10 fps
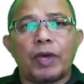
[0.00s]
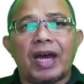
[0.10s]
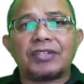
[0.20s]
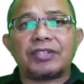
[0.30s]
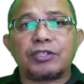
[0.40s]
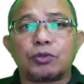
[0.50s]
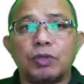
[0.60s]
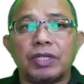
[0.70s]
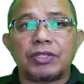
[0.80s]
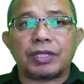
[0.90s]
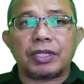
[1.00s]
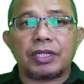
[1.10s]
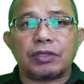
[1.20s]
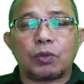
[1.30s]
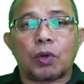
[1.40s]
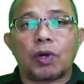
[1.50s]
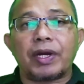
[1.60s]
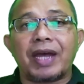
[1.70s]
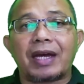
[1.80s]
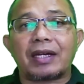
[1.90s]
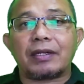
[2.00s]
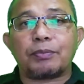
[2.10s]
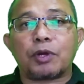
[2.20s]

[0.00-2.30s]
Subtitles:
We ask the students to conduct